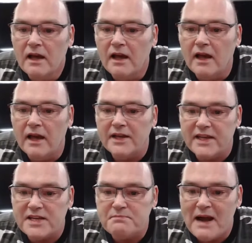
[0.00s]

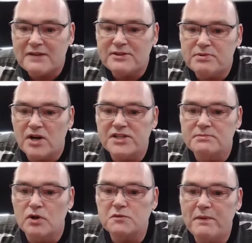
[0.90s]
Yes, Mark Trebron is
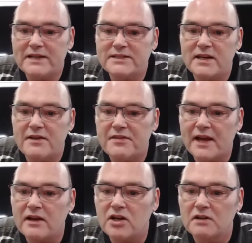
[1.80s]
much better.
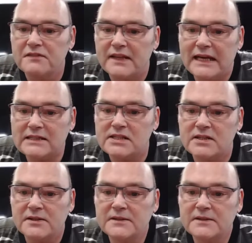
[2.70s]
Thank God for that.